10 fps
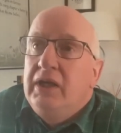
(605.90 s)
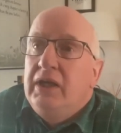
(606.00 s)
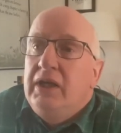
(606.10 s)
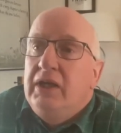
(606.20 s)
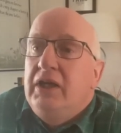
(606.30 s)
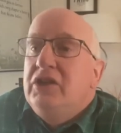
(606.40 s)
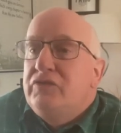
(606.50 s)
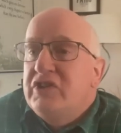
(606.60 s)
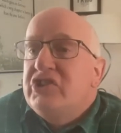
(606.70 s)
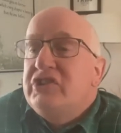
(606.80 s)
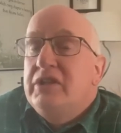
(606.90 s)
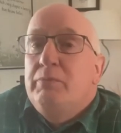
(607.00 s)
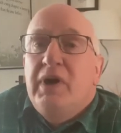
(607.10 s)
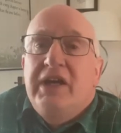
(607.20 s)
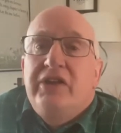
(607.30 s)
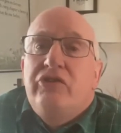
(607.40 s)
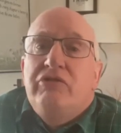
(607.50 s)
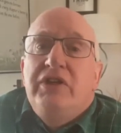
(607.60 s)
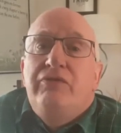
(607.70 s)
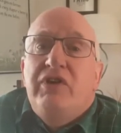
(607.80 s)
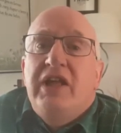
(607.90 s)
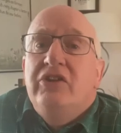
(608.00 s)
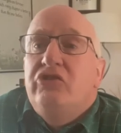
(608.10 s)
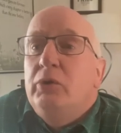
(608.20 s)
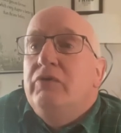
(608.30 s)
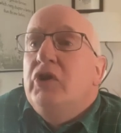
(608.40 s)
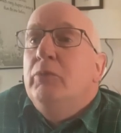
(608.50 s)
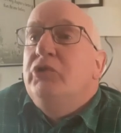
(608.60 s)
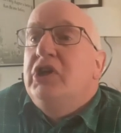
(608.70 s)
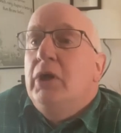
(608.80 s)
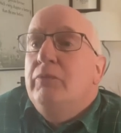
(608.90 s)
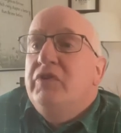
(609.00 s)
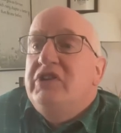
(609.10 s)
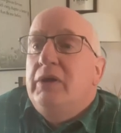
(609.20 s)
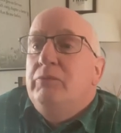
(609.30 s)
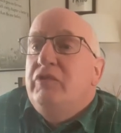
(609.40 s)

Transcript: he's visited by three friends who have come to comfort him,